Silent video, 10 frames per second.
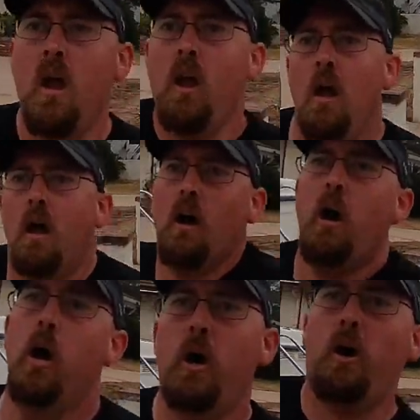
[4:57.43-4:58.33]
I have
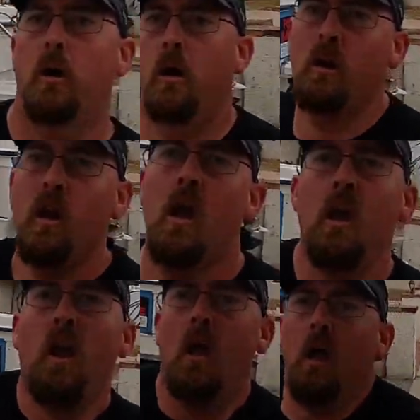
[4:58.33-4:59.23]
not been able to
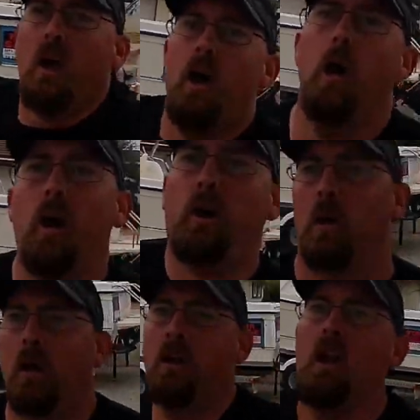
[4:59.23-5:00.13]
develop, but it's something I
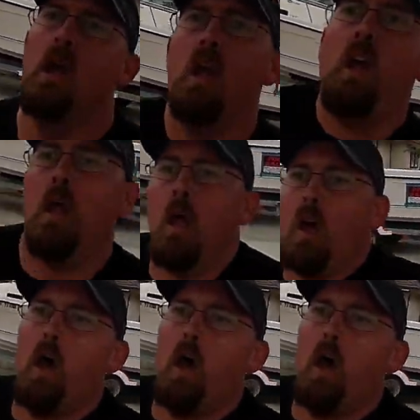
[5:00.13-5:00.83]
am practicing.